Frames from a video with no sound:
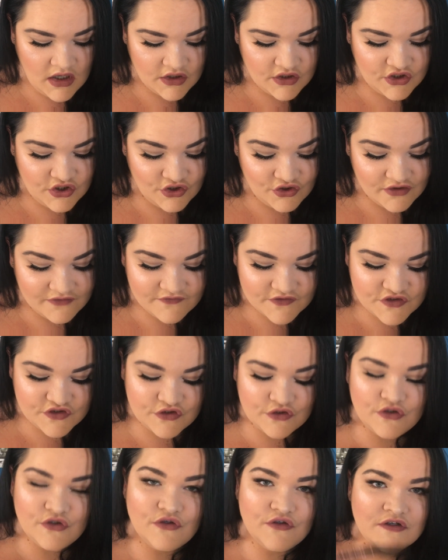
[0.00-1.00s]

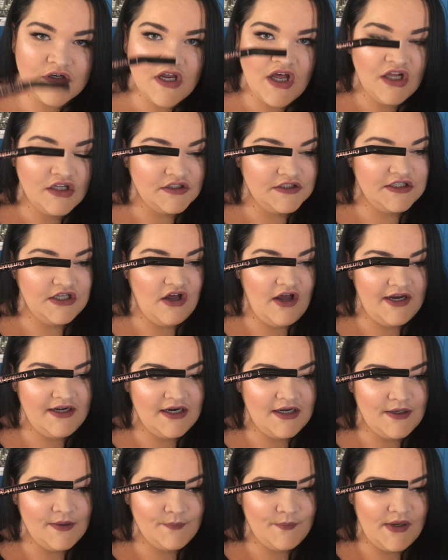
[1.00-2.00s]
Curvitude
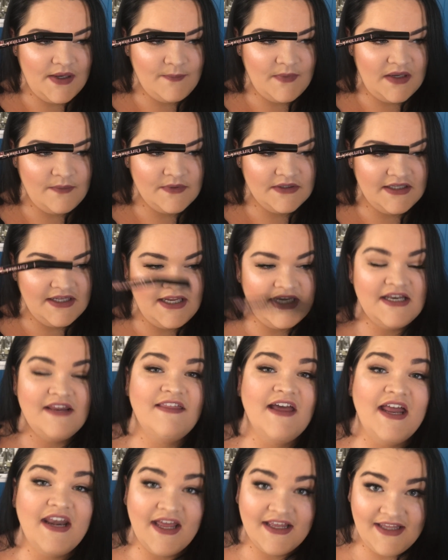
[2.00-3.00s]
liner by Maybelline
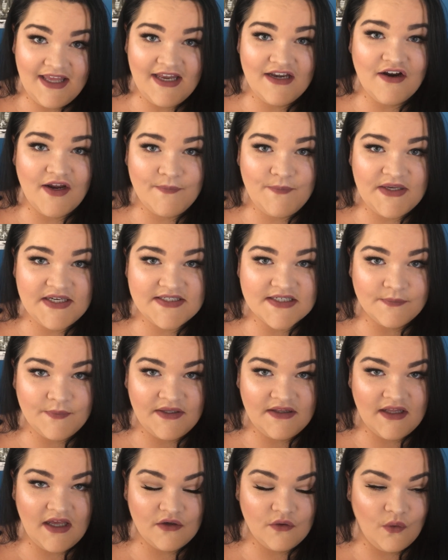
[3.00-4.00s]
that, again, I picked up
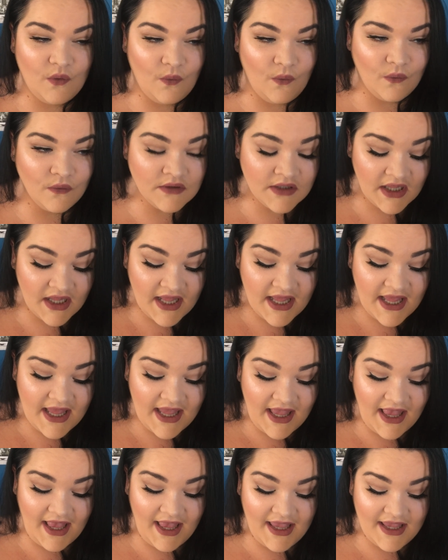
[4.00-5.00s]
in that haul,
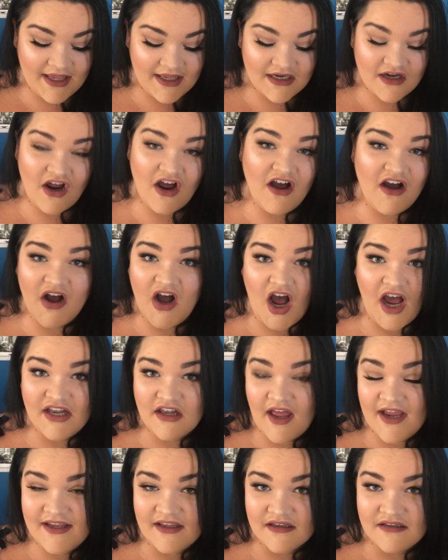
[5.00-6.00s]
and I
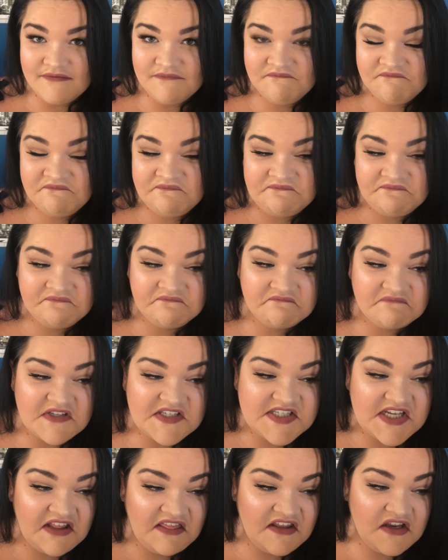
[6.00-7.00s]
like it.
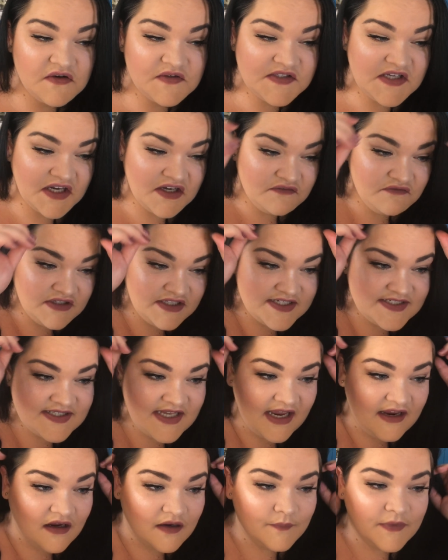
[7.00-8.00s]
There's nothing else I can really
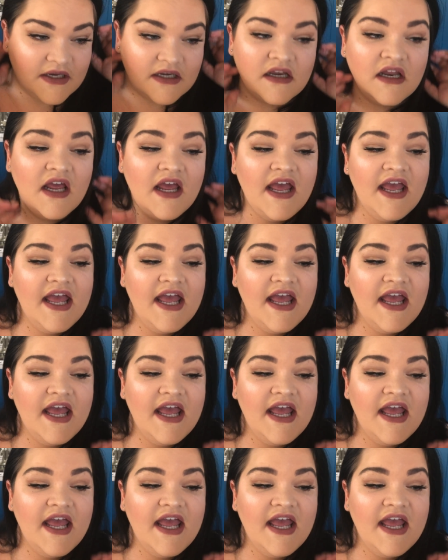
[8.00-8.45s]
say. I mean,